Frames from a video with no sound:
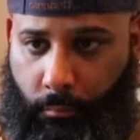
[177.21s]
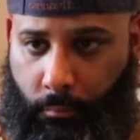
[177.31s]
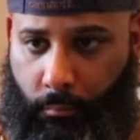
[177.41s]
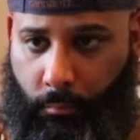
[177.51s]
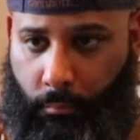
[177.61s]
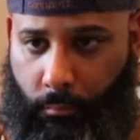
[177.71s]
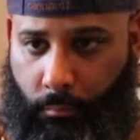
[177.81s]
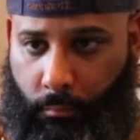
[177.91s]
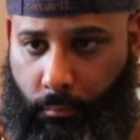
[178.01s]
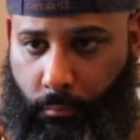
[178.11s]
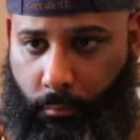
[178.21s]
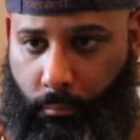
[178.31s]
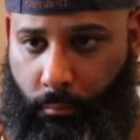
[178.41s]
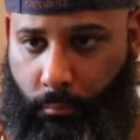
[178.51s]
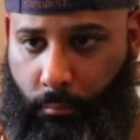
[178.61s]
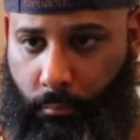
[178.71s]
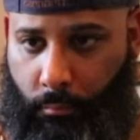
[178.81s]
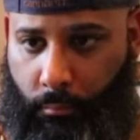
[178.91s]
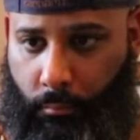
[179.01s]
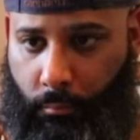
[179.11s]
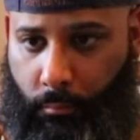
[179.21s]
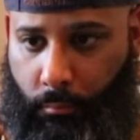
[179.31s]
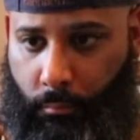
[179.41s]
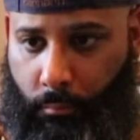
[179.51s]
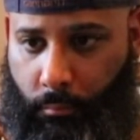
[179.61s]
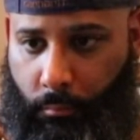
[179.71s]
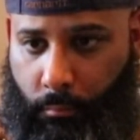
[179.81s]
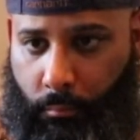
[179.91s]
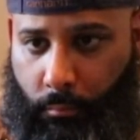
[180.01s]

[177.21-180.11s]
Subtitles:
No one is speaking in this clip.